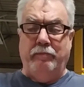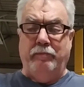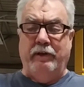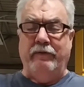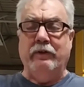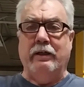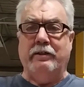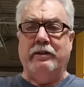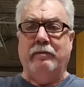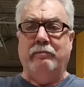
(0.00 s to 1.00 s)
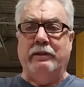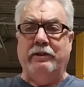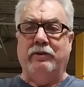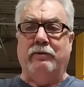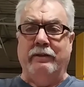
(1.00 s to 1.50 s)
But if you got something
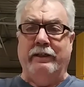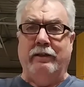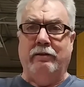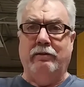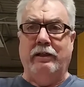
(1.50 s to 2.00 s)
that's on there